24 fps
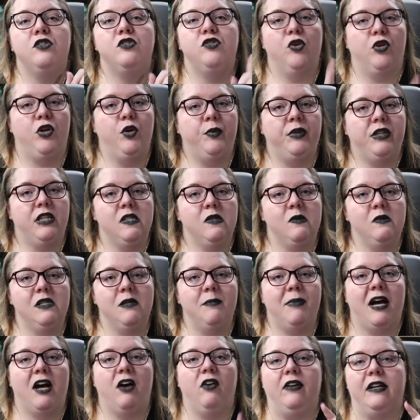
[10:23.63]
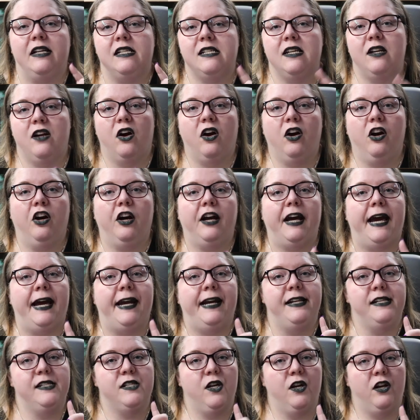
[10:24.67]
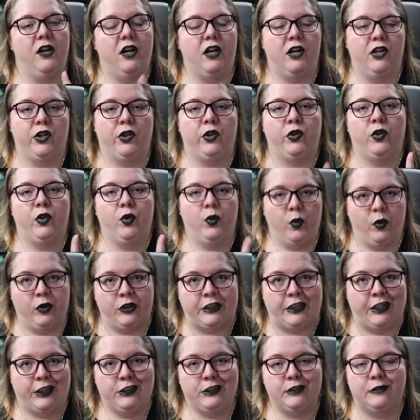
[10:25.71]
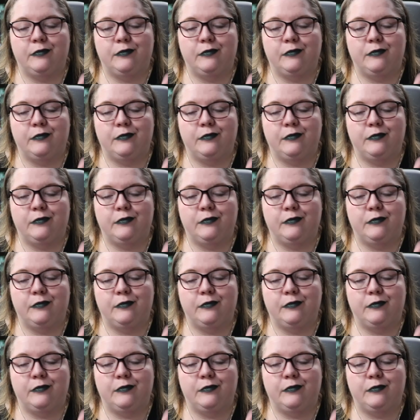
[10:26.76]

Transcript: Don't know what this one's about. It's an ARC and it's an adult horror.